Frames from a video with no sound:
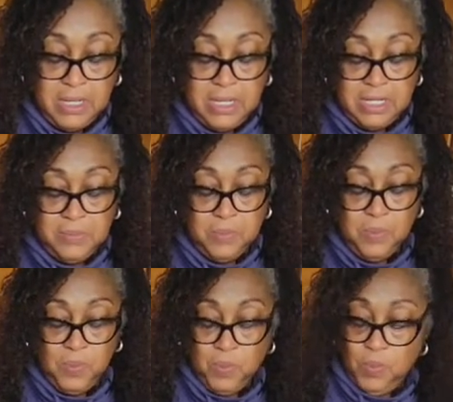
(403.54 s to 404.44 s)
and
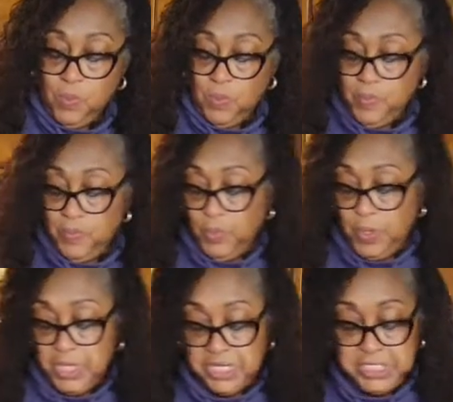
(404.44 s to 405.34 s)

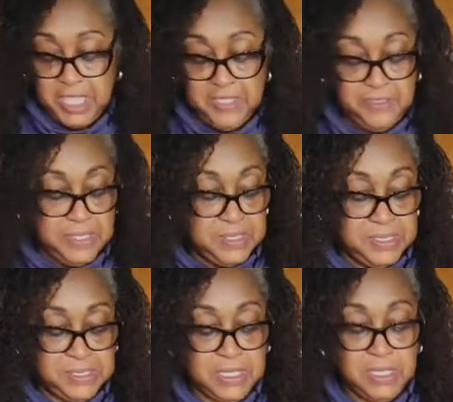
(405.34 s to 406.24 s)
we're going to take this